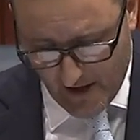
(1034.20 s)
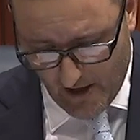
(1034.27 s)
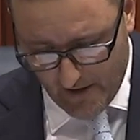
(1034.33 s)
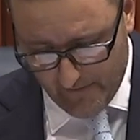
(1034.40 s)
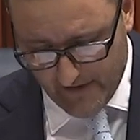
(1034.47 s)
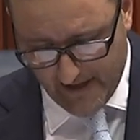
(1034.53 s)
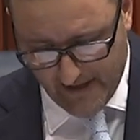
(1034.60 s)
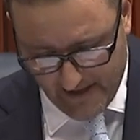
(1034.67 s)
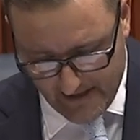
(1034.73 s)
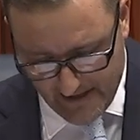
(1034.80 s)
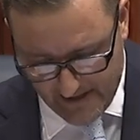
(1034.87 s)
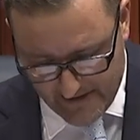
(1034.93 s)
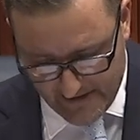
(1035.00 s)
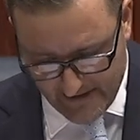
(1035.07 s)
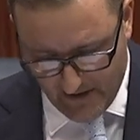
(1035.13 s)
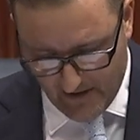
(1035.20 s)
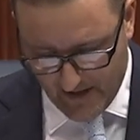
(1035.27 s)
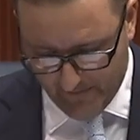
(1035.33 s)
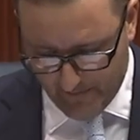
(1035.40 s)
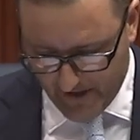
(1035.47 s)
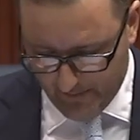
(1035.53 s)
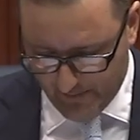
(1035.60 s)
Over the years, I
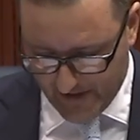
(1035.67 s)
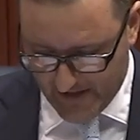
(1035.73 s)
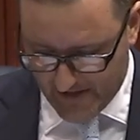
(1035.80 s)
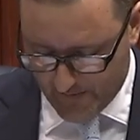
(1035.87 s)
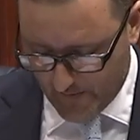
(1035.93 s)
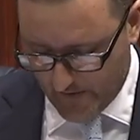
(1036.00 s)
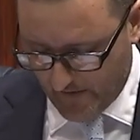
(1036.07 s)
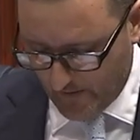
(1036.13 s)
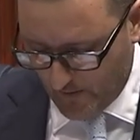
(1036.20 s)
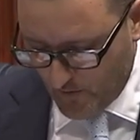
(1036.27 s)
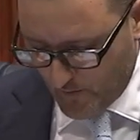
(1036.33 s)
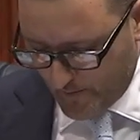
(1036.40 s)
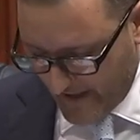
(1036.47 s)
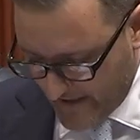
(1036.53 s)
have been blessed with loyal,